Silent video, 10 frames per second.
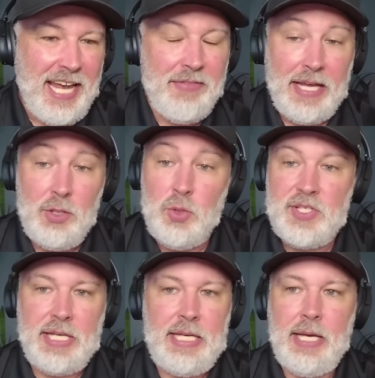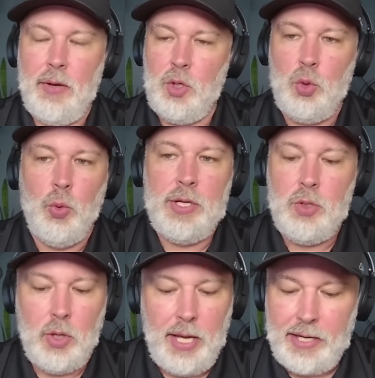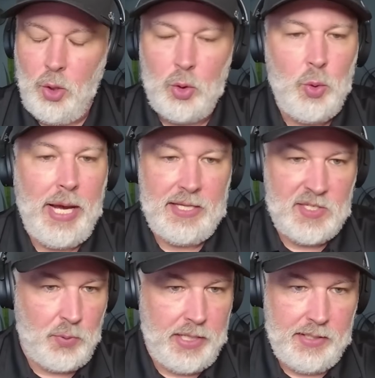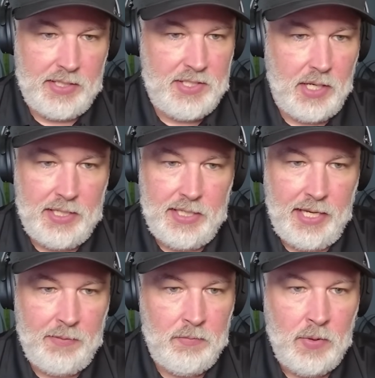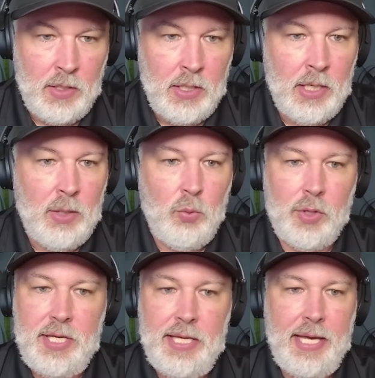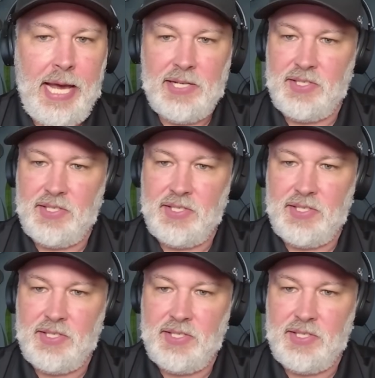And then you see I know you had this play in the Kentucky game where he